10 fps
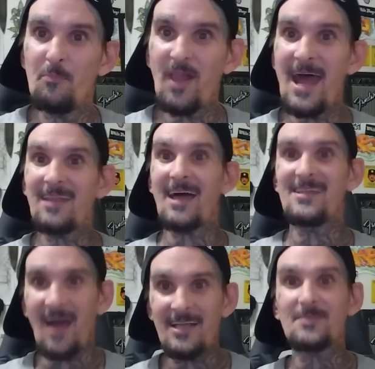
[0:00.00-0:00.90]
Plaid
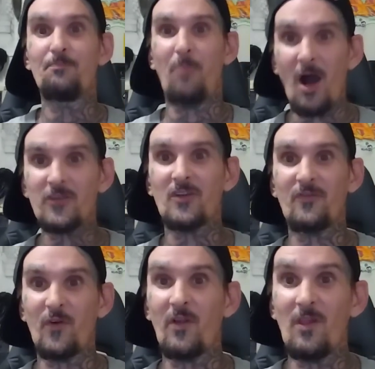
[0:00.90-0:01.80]
like nice boxers
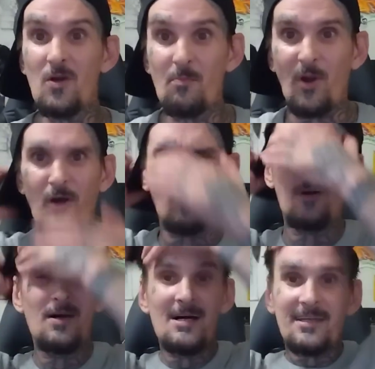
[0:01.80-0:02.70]
for the loom, bro.